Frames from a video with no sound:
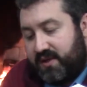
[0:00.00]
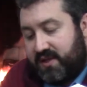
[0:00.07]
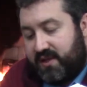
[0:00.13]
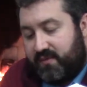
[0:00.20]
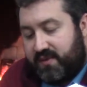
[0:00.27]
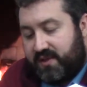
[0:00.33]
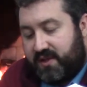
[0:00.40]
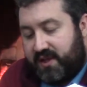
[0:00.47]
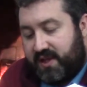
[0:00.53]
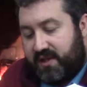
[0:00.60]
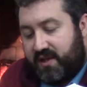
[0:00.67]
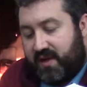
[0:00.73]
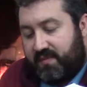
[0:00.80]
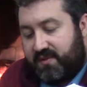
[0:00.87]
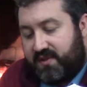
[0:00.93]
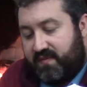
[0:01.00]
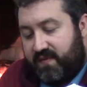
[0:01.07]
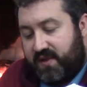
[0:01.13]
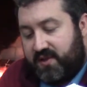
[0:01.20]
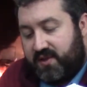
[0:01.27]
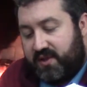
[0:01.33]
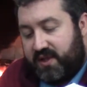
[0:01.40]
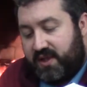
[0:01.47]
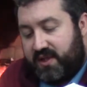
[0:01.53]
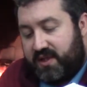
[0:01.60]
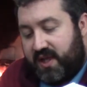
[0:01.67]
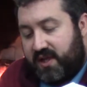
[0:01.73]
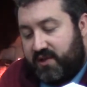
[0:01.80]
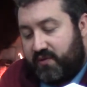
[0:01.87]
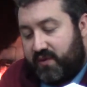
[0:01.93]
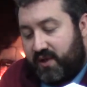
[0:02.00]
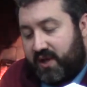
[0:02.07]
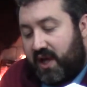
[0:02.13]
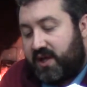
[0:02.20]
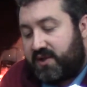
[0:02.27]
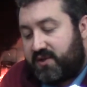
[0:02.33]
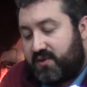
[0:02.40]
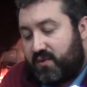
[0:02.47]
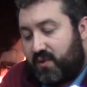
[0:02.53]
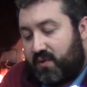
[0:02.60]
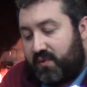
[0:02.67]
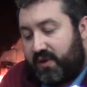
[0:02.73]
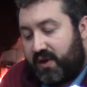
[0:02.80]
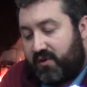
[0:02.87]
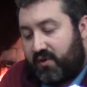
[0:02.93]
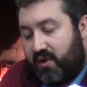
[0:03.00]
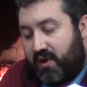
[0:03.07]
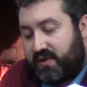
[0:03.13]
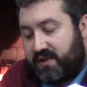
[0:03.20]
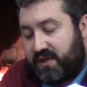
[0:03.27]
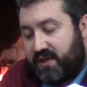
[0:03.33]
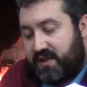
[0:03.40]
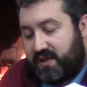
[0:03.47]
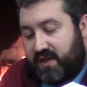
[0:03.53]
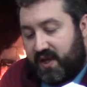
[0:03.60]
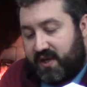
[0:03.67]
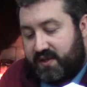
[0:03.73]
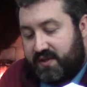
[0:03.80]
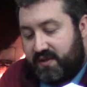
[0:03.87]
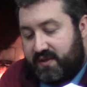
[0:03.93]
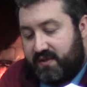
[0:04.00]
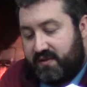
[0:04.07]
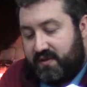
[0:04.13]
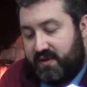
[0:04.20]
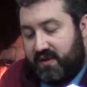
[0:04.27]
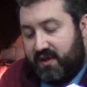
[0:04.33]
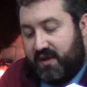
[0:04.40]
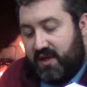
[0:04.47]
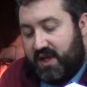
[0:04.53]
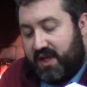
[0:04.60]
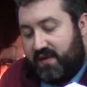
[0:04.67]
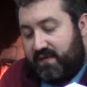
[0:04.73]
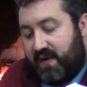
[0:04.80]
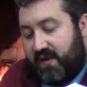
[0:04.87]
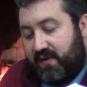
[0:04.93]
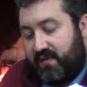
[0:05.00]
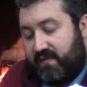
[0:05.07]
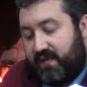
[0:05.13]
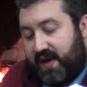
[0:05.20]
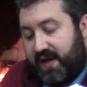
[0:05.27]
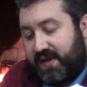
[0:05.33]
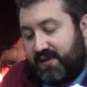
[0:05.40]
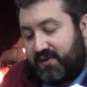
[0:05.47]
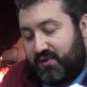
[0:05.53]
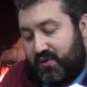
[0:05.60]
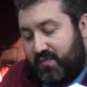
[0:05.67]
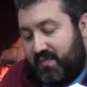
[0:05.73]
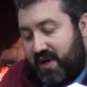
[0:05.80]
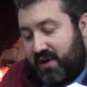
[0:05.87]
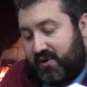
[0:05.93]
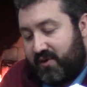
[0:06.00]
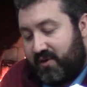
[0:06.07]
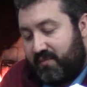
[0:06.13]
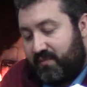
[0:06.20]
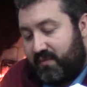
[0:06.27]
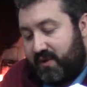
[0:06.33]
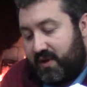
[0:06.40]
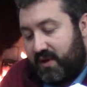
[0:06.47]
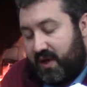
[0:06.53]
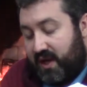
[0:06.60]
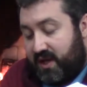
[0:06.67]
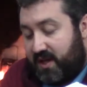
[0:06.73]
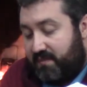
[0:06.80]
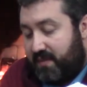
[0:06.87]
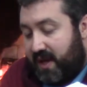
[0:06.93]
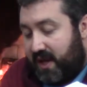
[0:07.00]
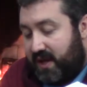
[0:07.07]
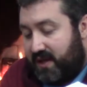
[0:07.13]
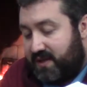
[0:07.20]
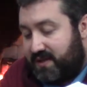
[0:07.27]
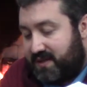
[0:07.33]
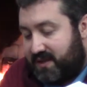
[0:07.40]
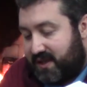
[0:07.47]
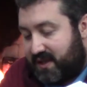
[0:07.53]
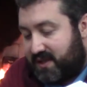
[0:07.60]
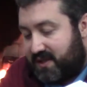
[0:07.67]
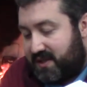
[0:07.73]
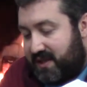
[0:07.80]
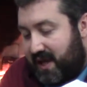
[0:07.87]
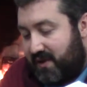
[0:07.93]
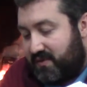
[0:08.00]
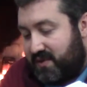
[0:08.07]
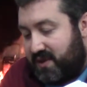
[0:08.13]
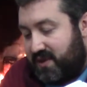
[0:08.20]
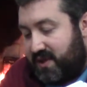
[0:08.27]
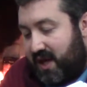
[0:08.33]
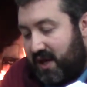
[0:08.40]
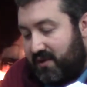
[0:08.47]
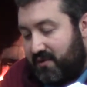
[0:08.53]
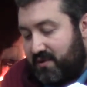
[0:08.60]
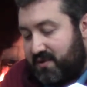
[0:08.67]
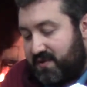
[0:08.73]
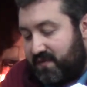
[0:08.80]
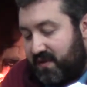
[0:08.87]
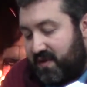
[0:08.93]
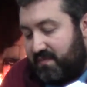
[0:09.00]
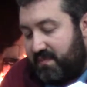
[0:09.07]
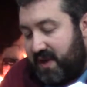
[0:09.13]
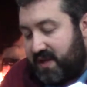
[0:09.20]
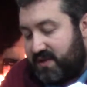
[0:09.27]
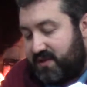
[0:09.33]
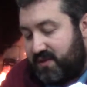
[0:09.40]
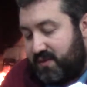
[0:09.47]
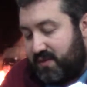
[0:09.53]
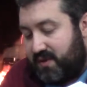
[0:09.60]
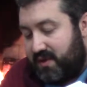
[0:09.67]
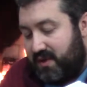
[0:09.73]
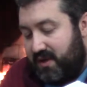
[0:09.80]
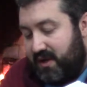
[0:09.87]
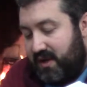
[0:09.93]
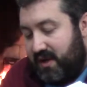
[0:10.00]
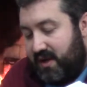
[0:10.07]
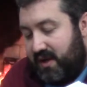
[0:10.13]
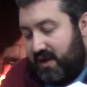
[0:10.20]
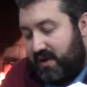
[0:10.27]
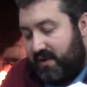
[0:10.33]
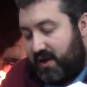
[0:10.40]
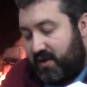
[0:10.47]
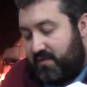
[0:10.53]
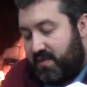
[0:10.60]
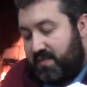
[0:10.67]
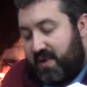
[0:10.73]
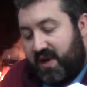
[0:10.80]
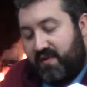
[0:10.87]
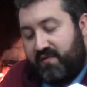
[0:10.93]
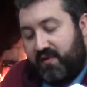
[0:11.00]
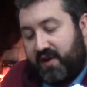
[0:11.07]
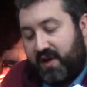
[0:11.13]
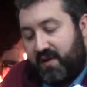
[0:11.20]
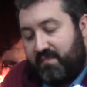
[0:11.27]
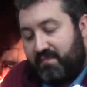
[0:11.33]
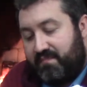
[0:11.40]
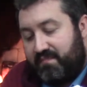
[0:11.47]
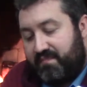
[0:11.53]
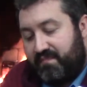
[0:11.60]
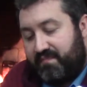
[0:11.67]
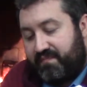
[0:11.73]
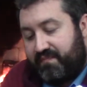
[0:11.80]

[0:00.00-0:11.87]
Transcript: Once he was cleaned up sufficiently to enter a nice store without causing disgust, he found a fine suit maker, and he paid $6,000 for the best suit that could be made for him.